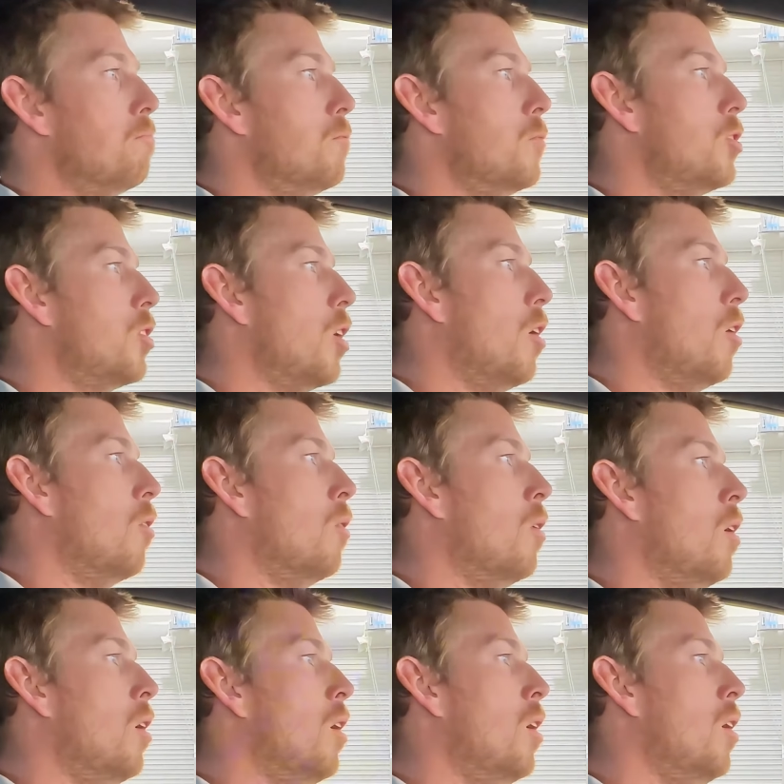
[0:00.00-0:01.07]
So
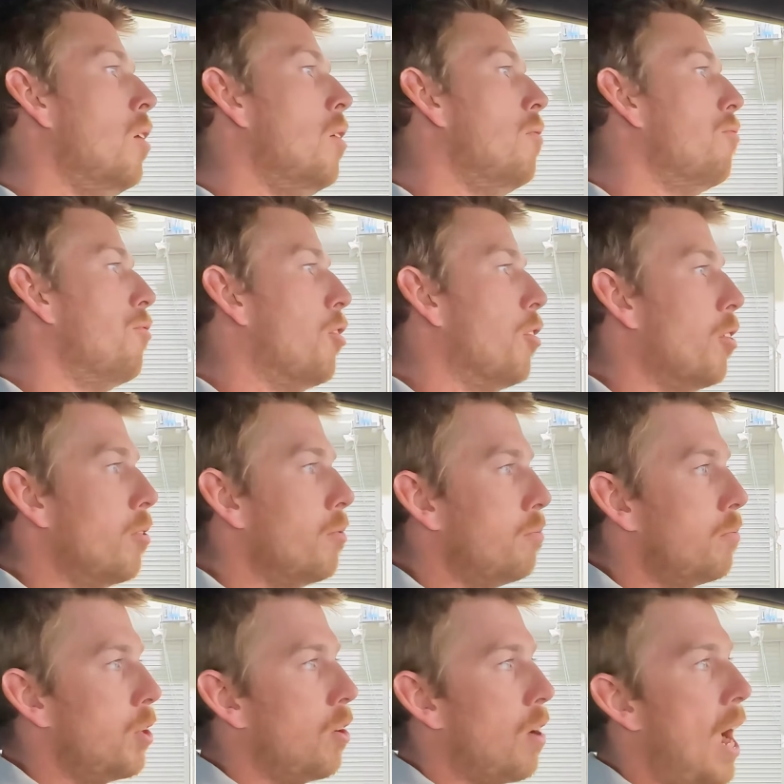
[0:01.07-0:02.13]
for
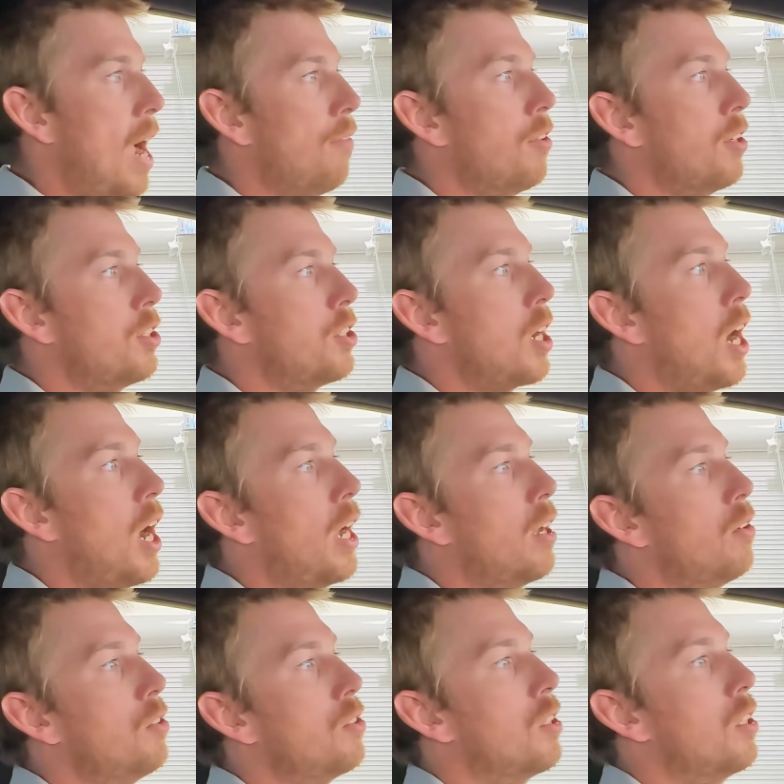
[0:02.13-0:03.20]
your average guy
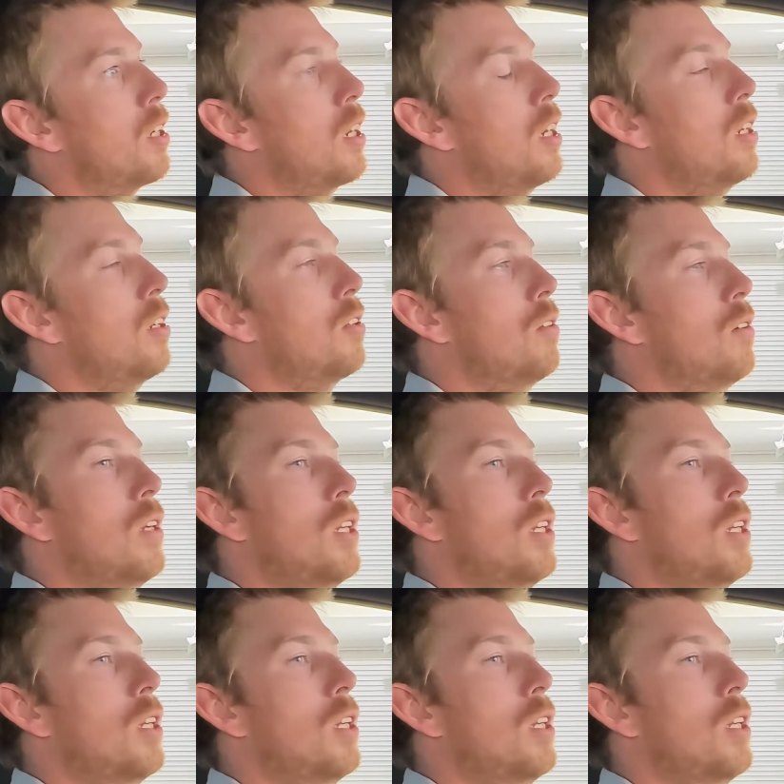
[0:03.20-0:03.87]
who's looking into it,